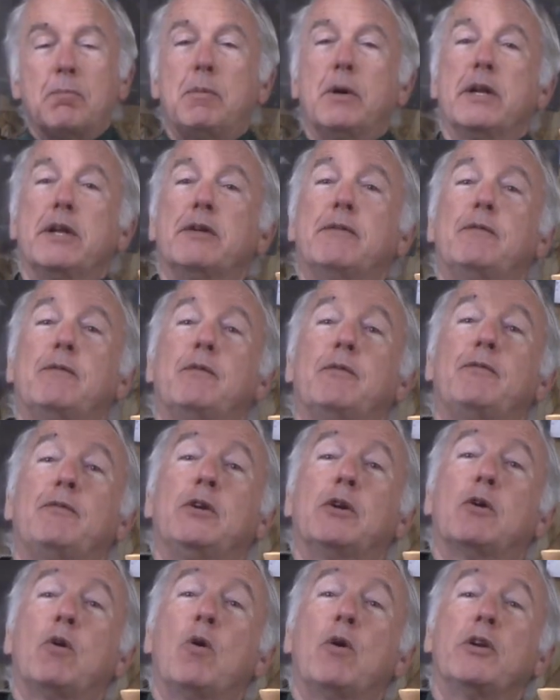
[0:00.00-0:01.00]
but if,
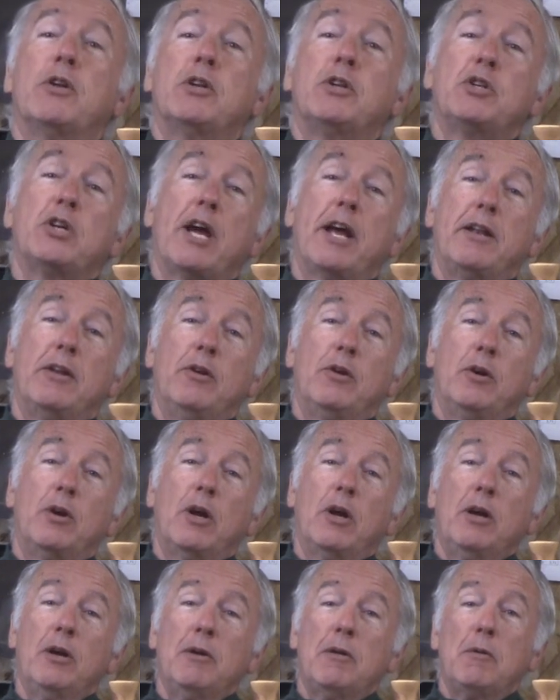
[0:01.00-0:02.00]
if you're going to
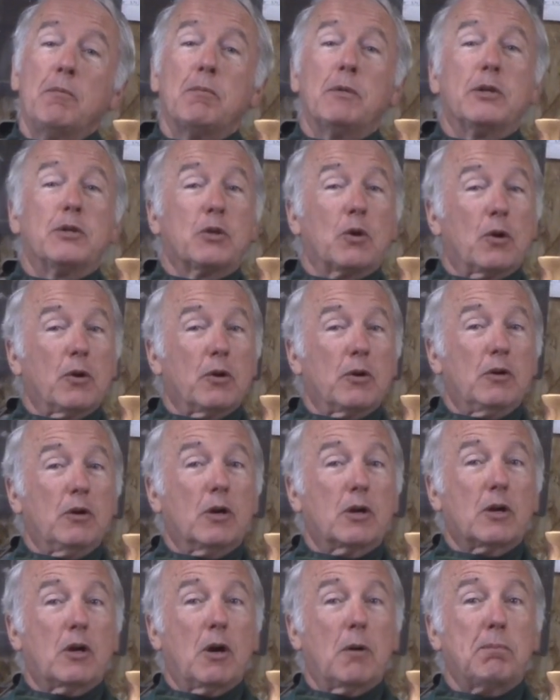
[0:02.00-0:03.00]
Chattanooga, be sure to
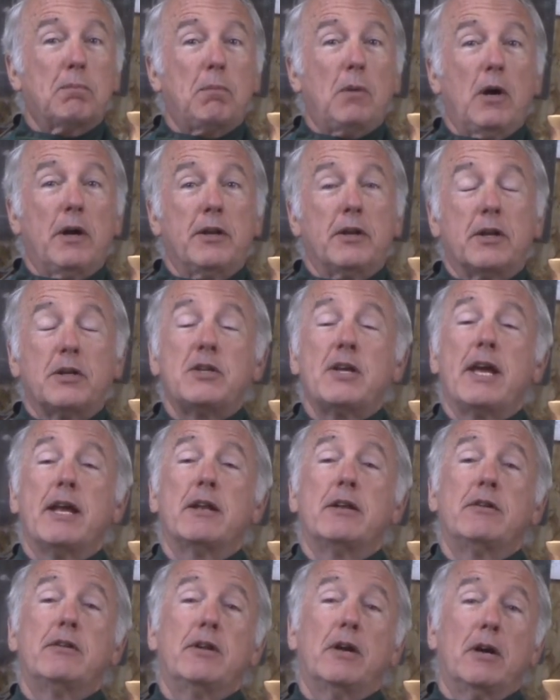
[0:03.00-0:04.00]
look up and
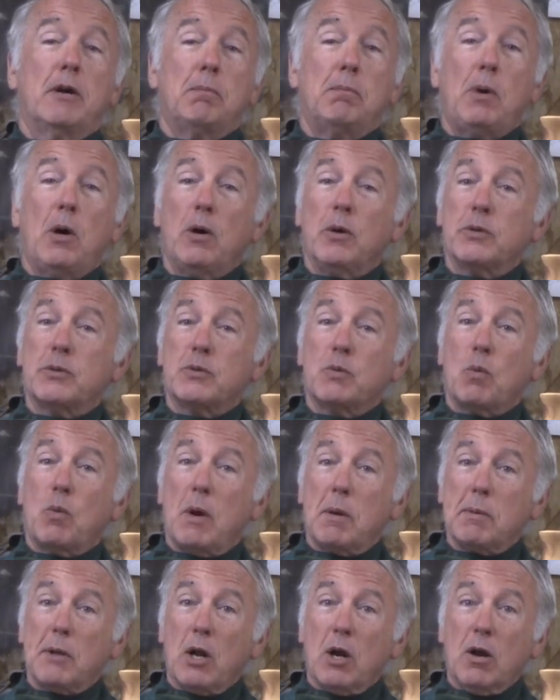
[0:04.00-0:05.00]
attend uh, Paul's
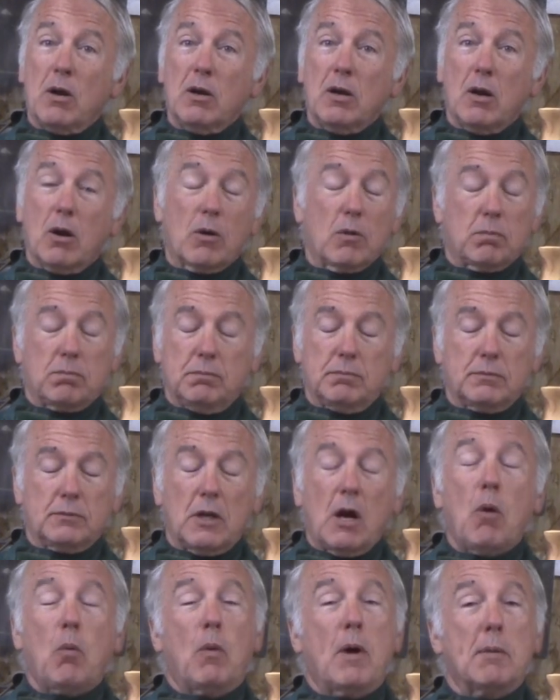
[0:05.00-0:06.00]
webinar, or
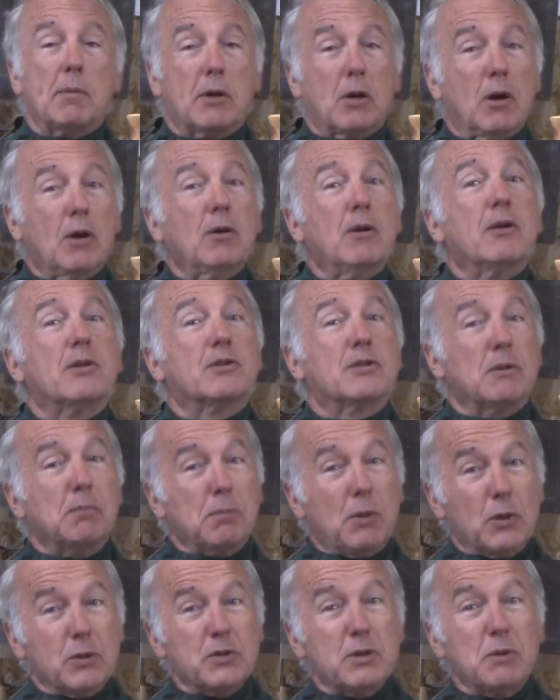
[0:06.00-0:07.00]
not webinar,
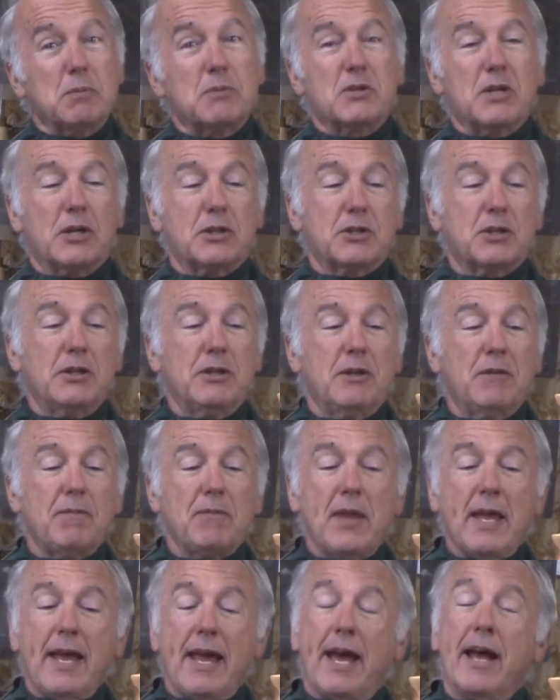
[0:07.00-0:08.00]
symposium session,
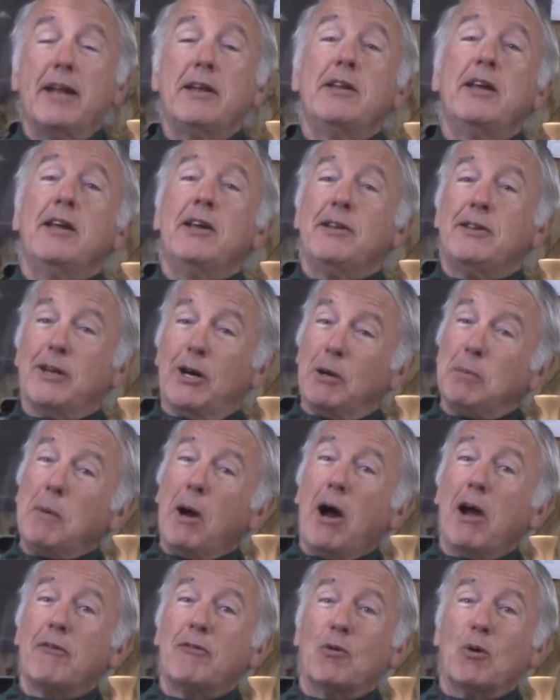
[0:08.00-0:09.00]
and tell him
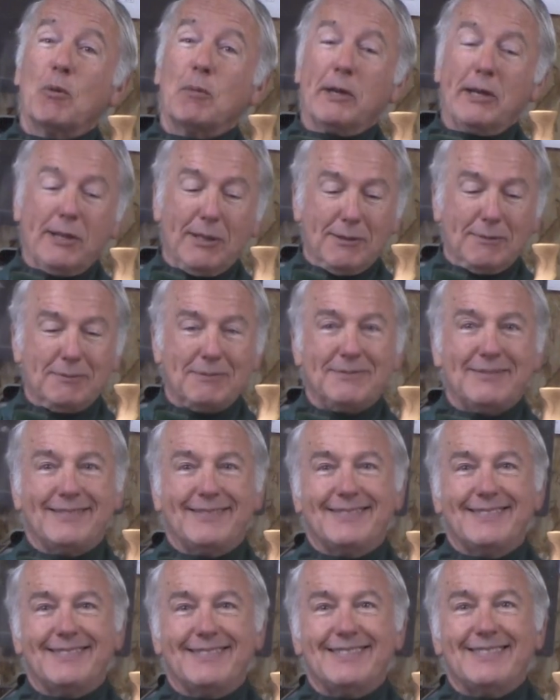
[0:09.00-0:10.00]
hi for me.
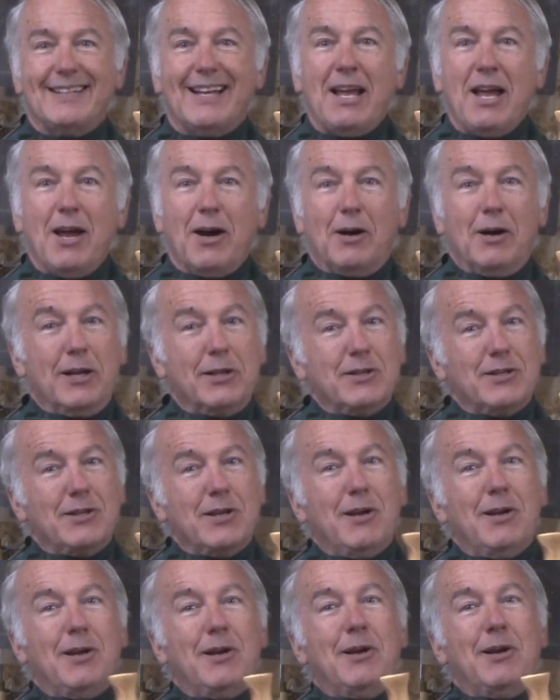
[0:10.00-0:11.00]

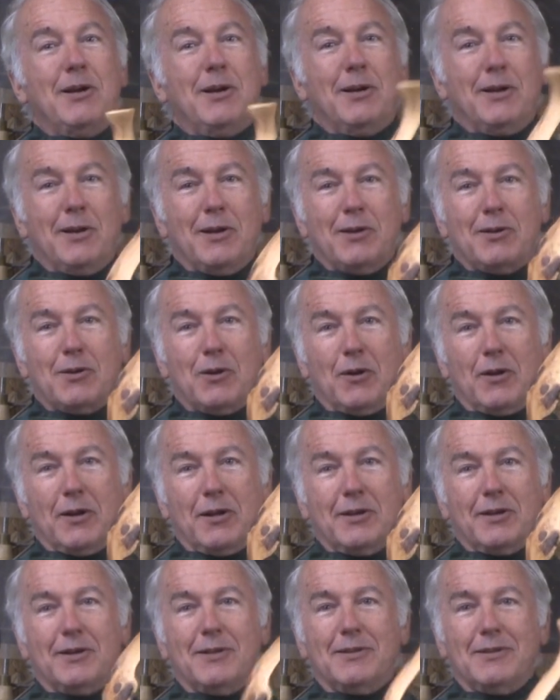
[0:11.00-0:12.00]
Let's turn
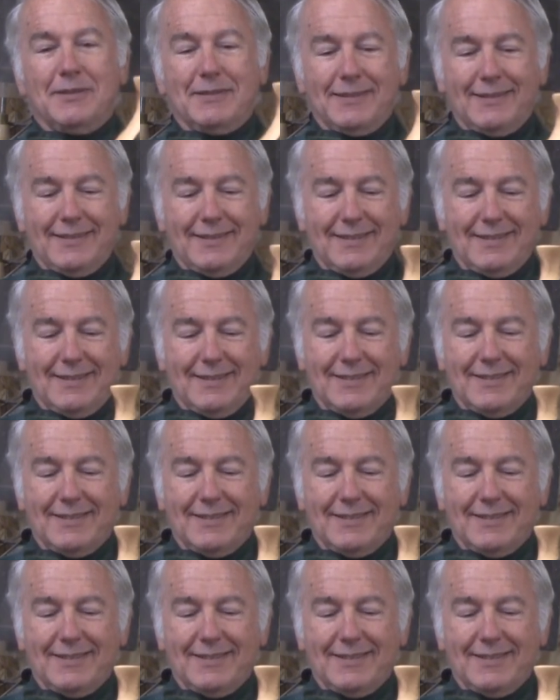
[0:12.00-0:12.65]
it.